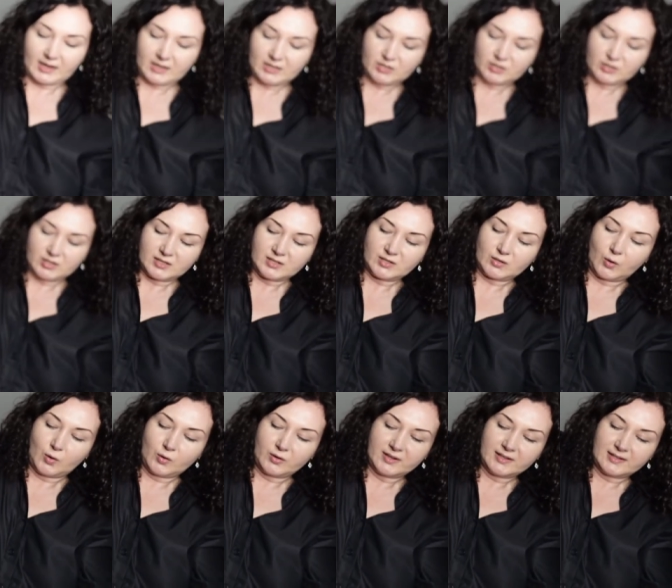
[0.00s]
it's just
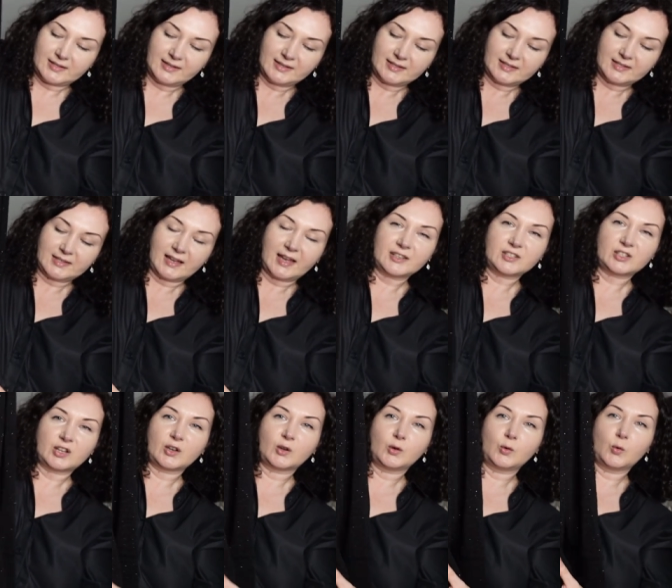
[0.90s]
honestly
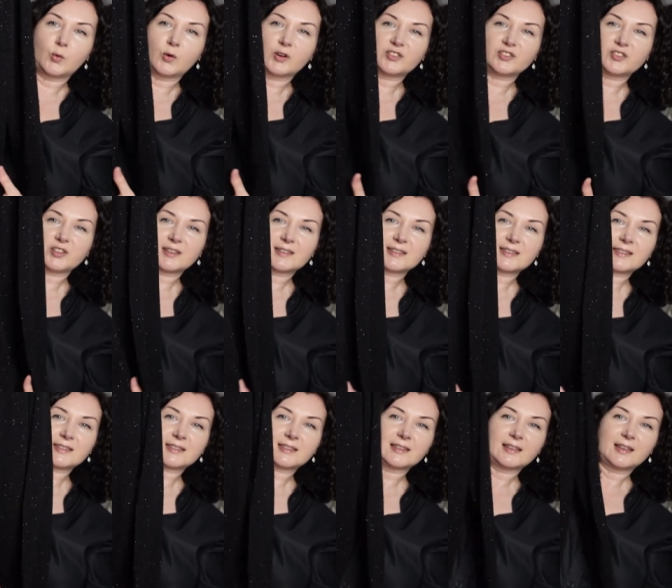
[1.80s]
such a
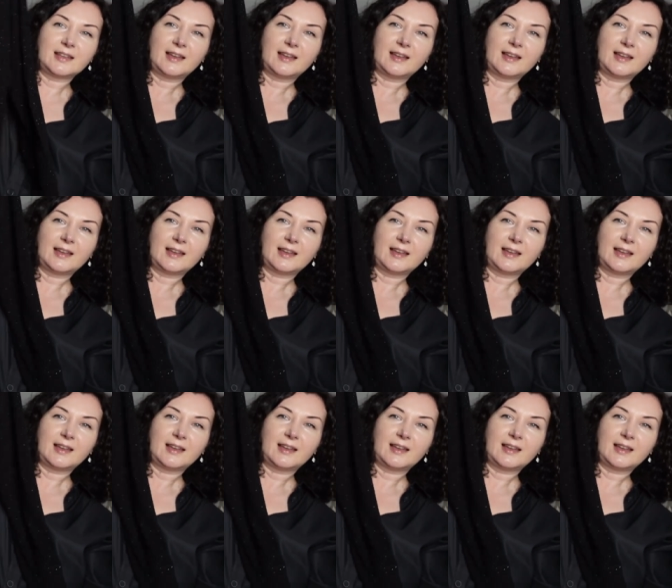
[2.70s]
gorgeous